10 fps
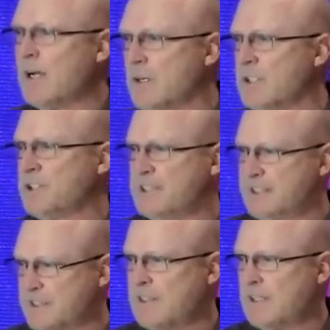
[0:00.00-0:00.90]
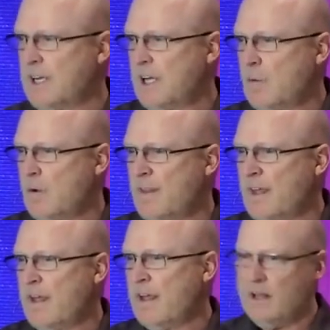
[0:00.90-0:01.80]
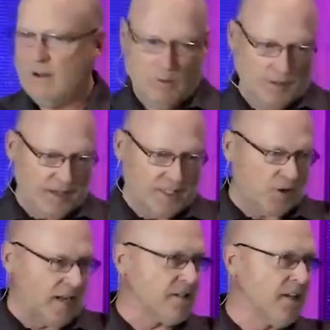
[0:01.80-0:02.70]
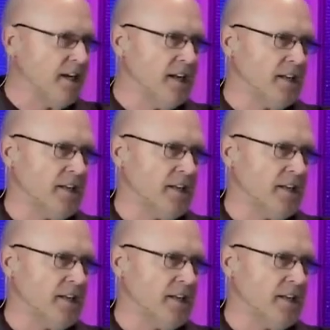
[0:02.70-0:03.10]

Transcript: Christians when they, when they translated it.